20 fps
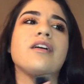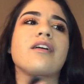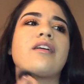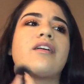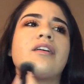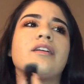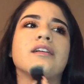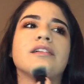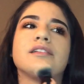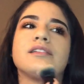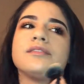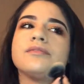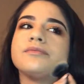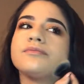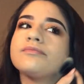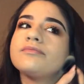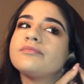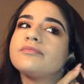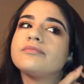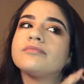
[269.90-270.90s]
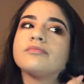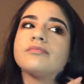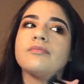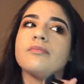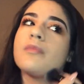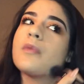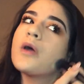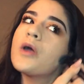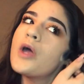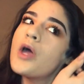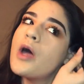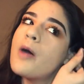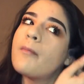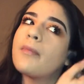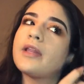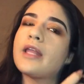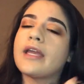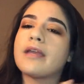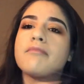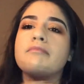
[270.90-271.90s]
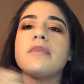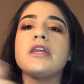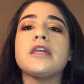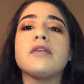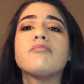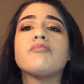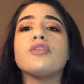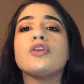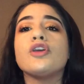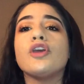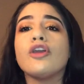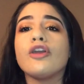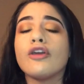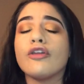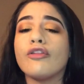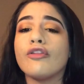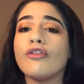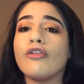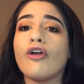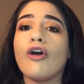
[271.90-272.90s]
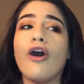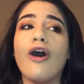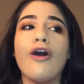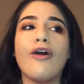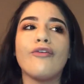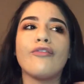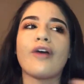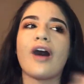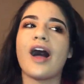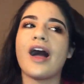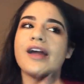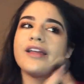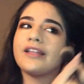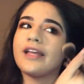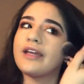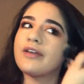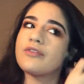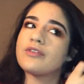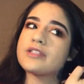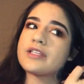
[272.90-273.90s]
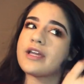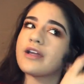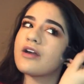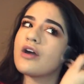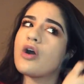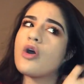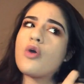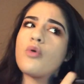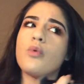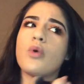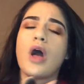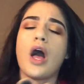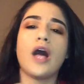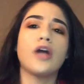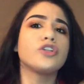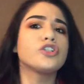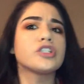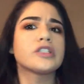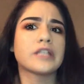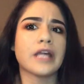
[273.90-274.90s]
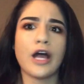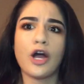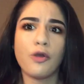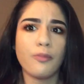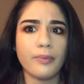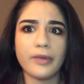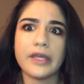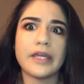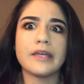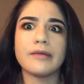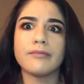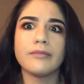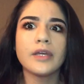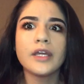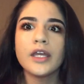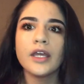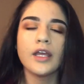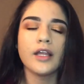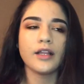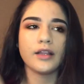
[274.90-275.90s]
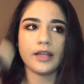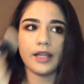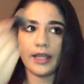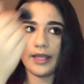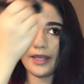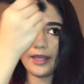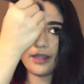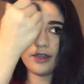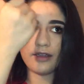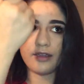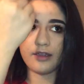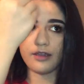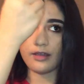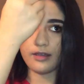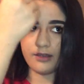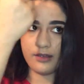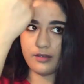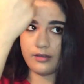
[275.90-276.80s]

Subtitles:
but like me being in love, I like was like, oh well, I'll just help him. Like